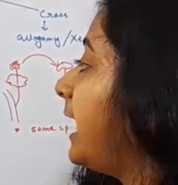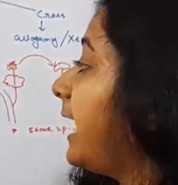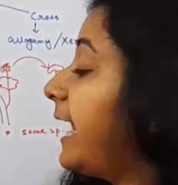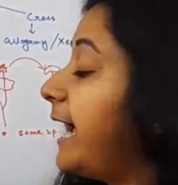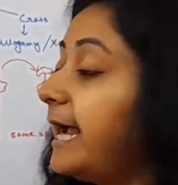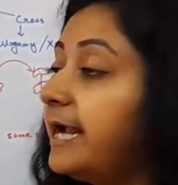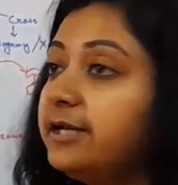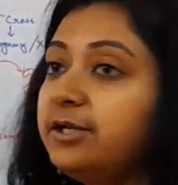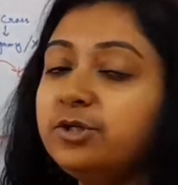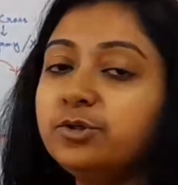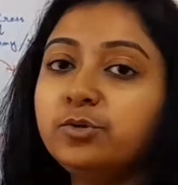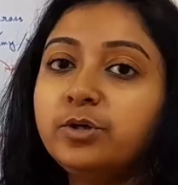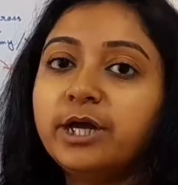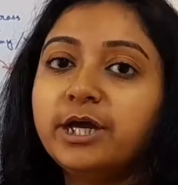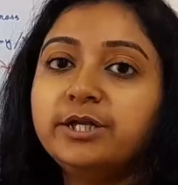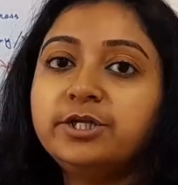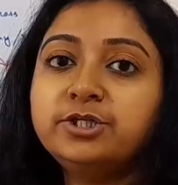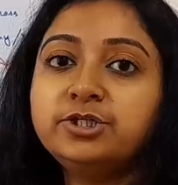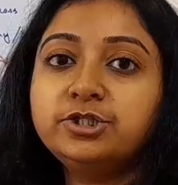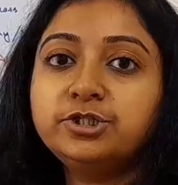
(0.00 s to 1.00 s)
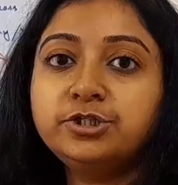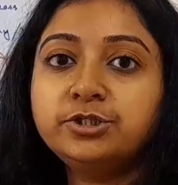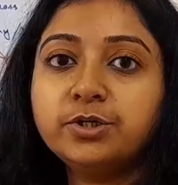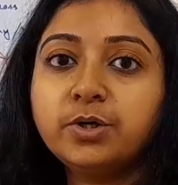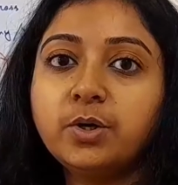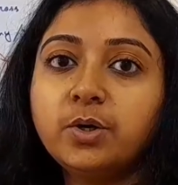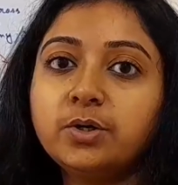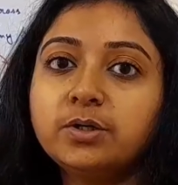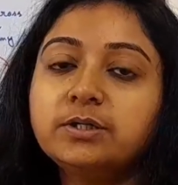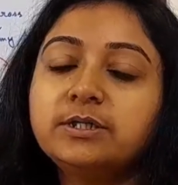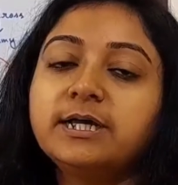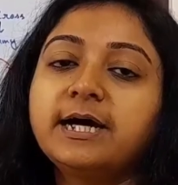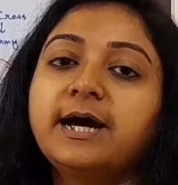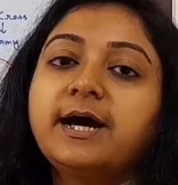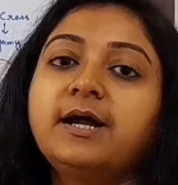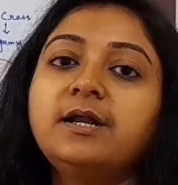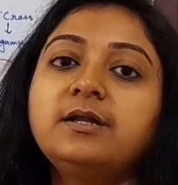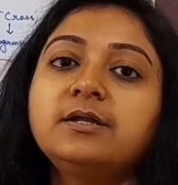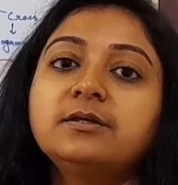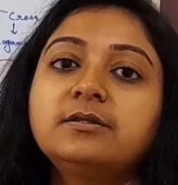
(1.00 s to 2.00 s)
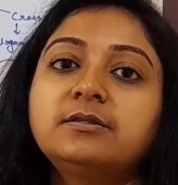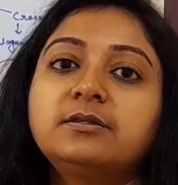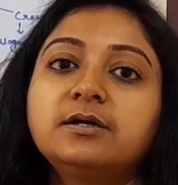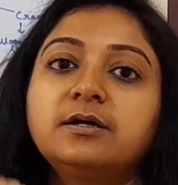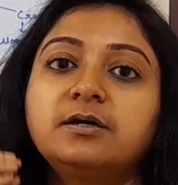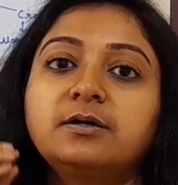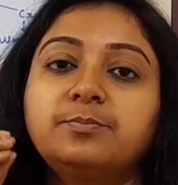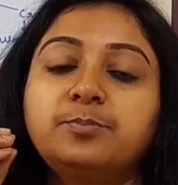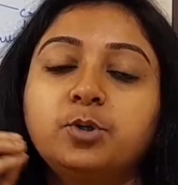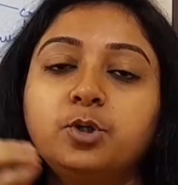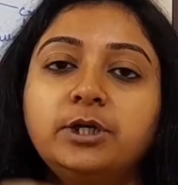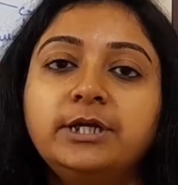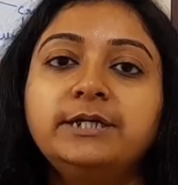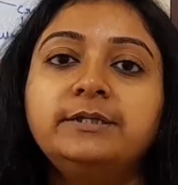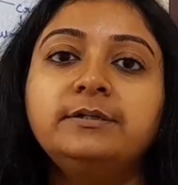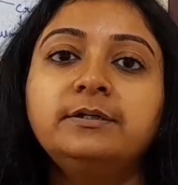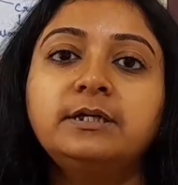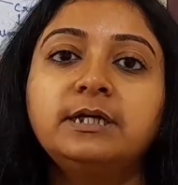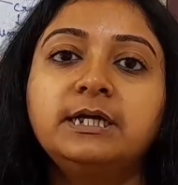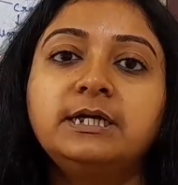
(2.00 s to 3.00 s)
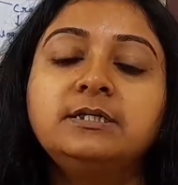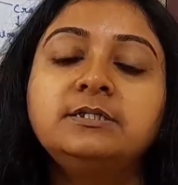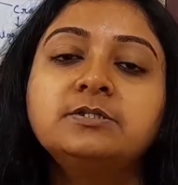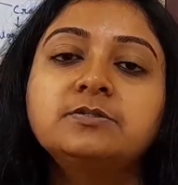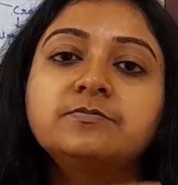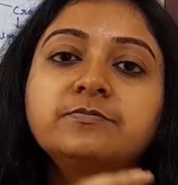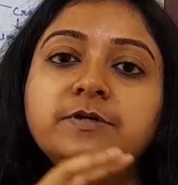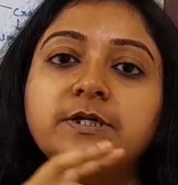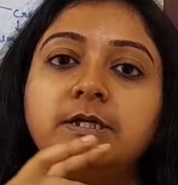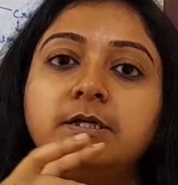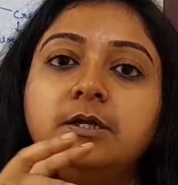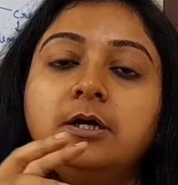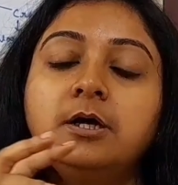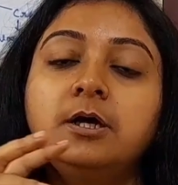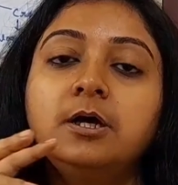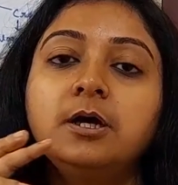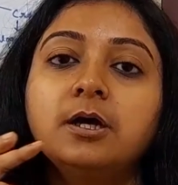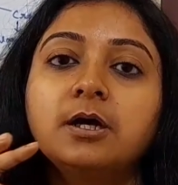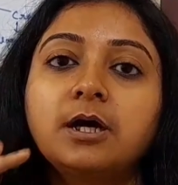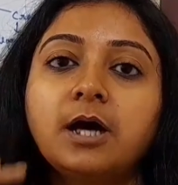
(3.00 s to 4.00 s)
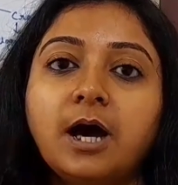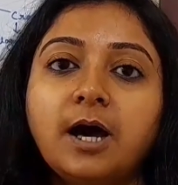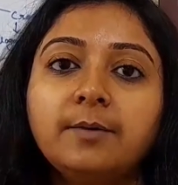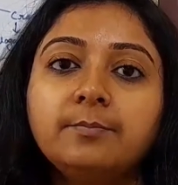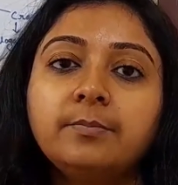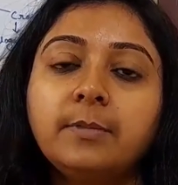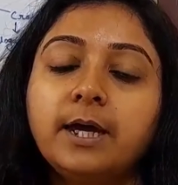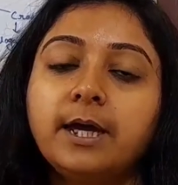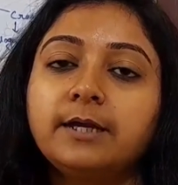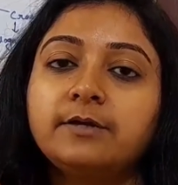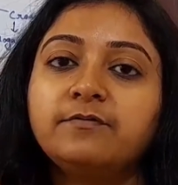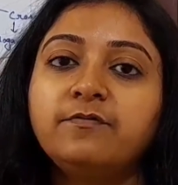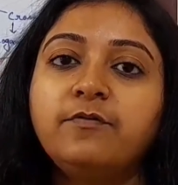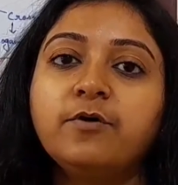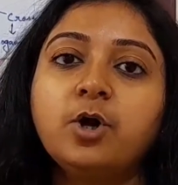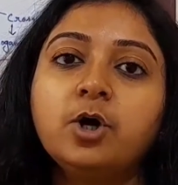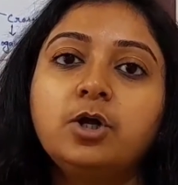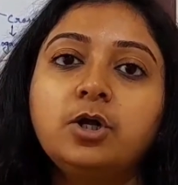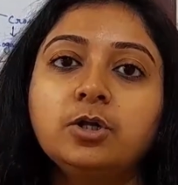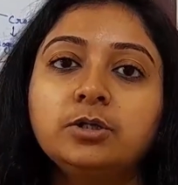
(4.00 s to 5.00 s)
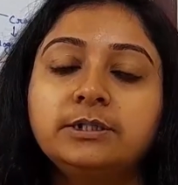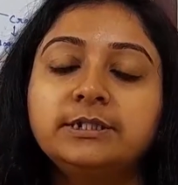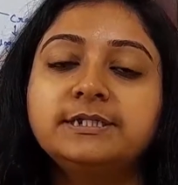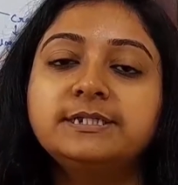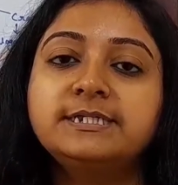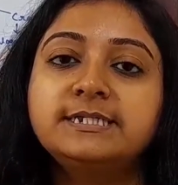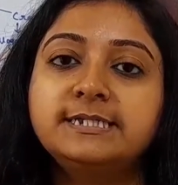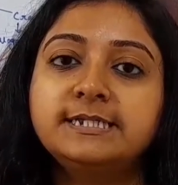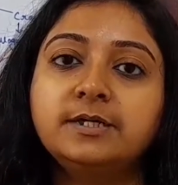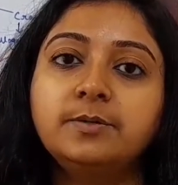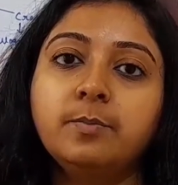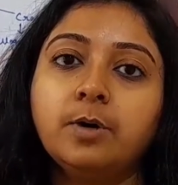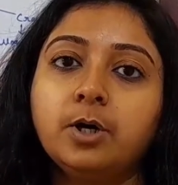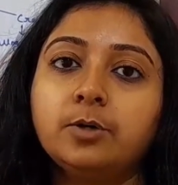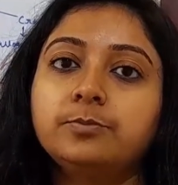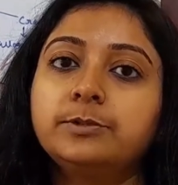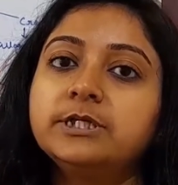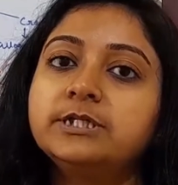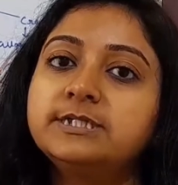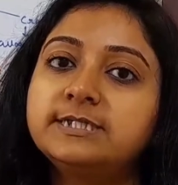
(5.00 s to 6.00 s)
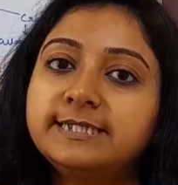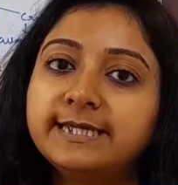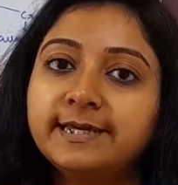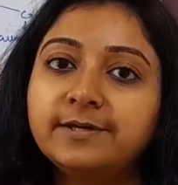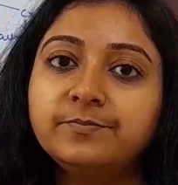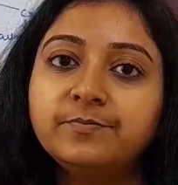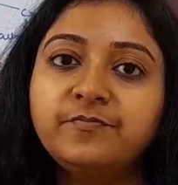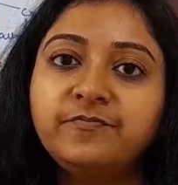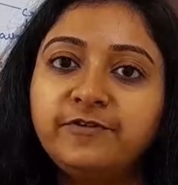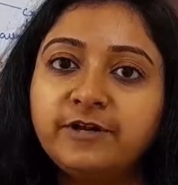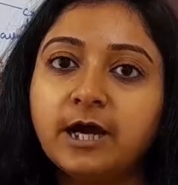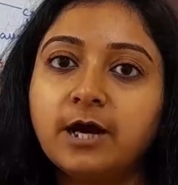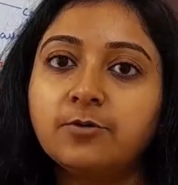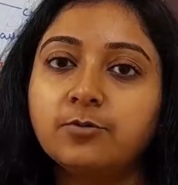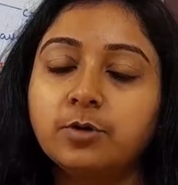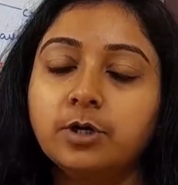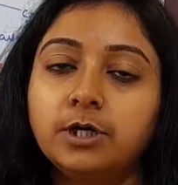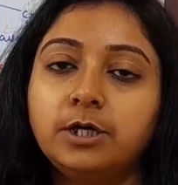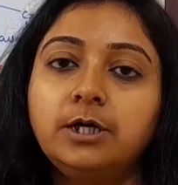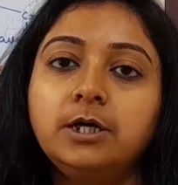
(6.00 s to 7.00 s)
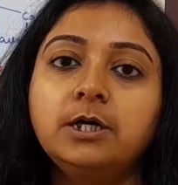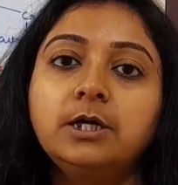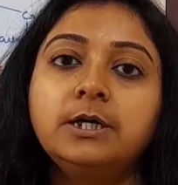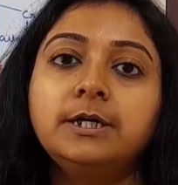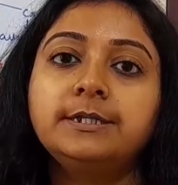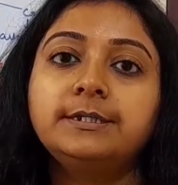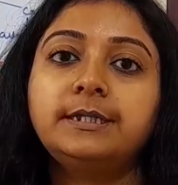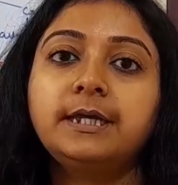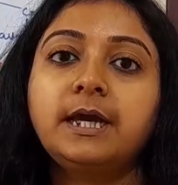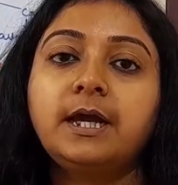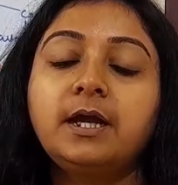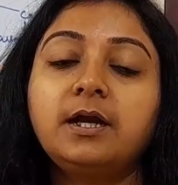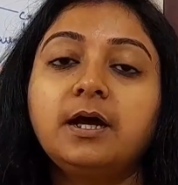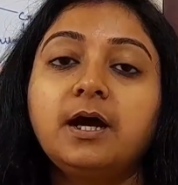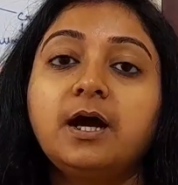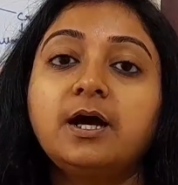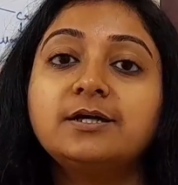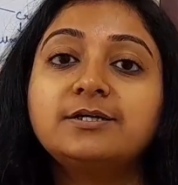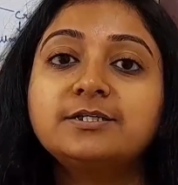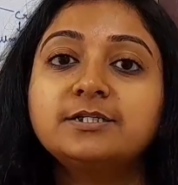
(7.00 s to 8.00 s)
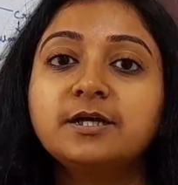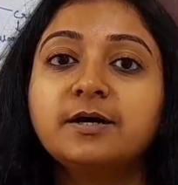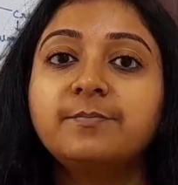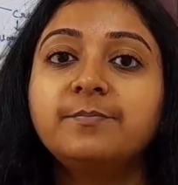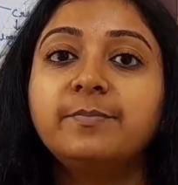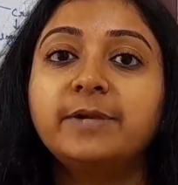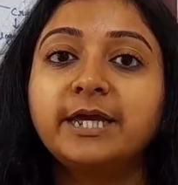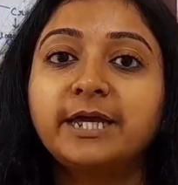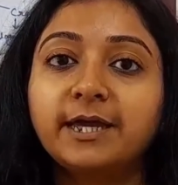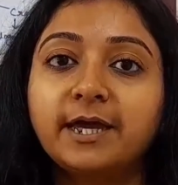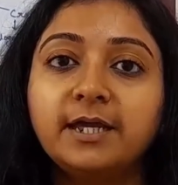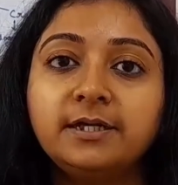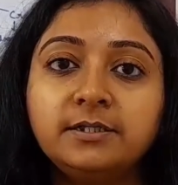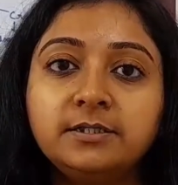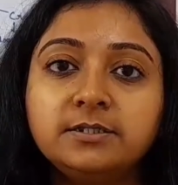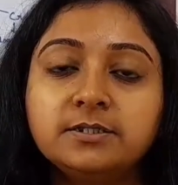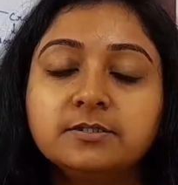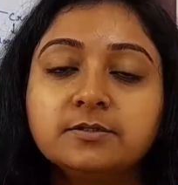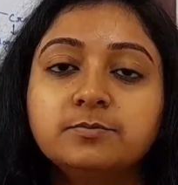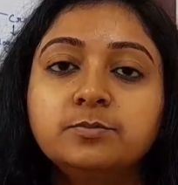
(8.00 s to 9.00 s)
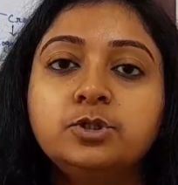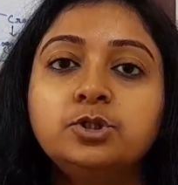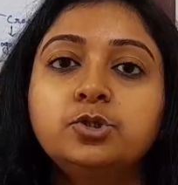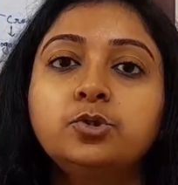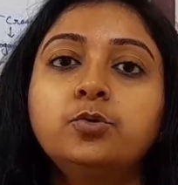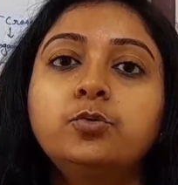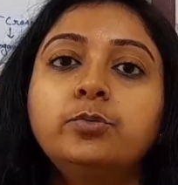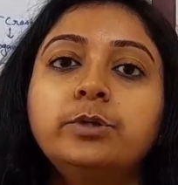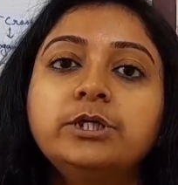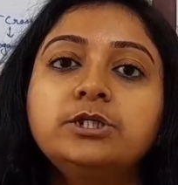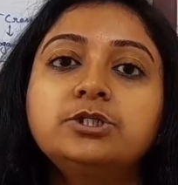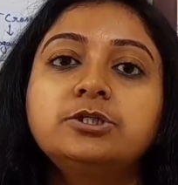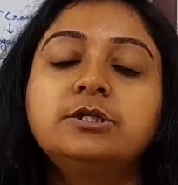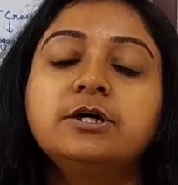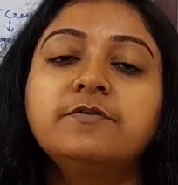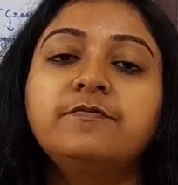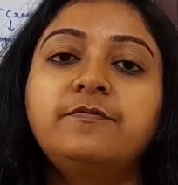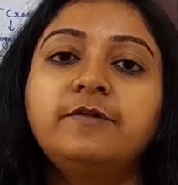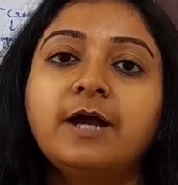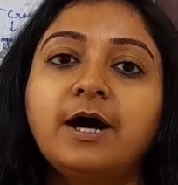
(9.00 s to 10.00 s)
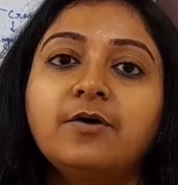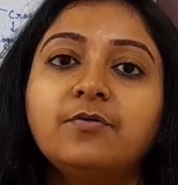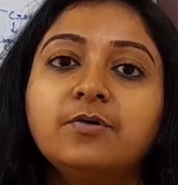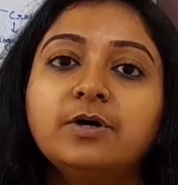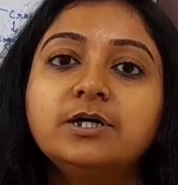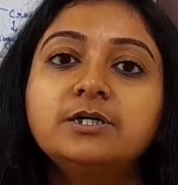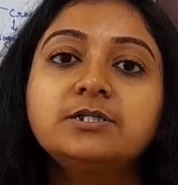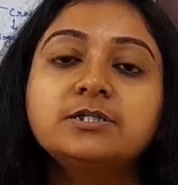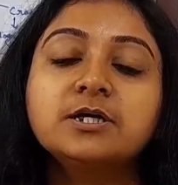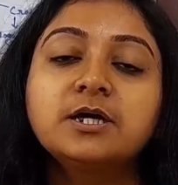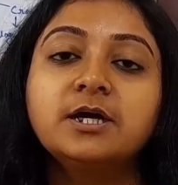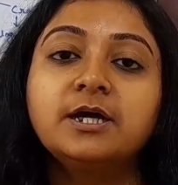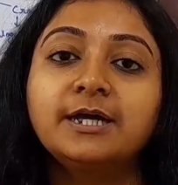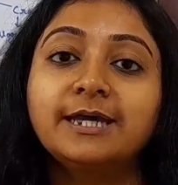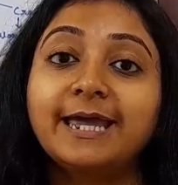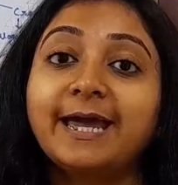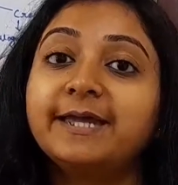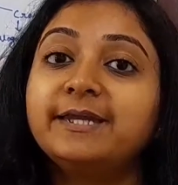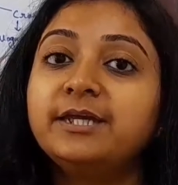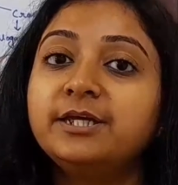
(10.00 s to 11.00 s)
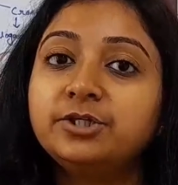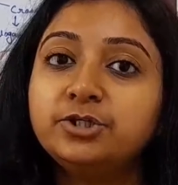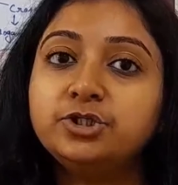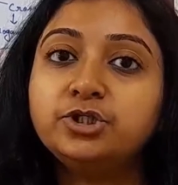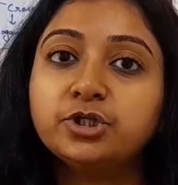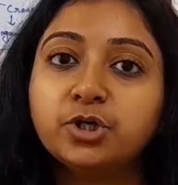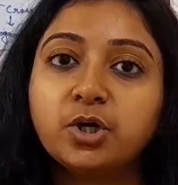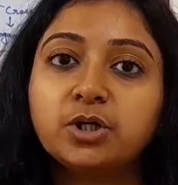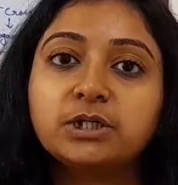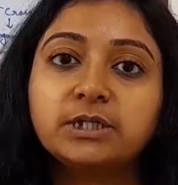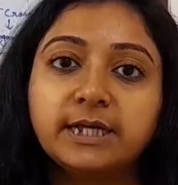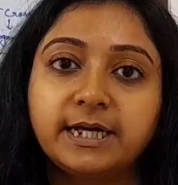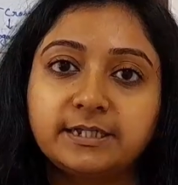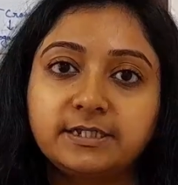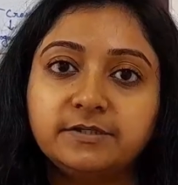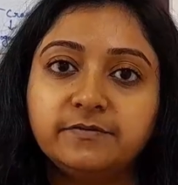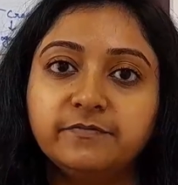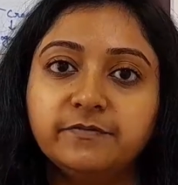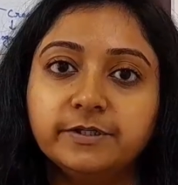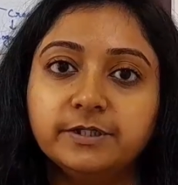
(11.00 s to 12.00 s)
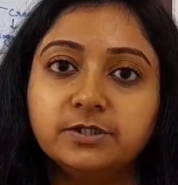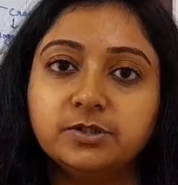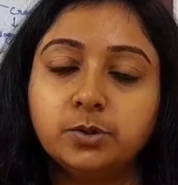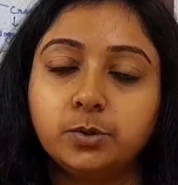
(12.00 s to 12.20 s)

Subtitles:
and to ensure that the pollen grains will come and fall on the stigma of the same flower, there are some mechanism through which the flowers can ensure that event.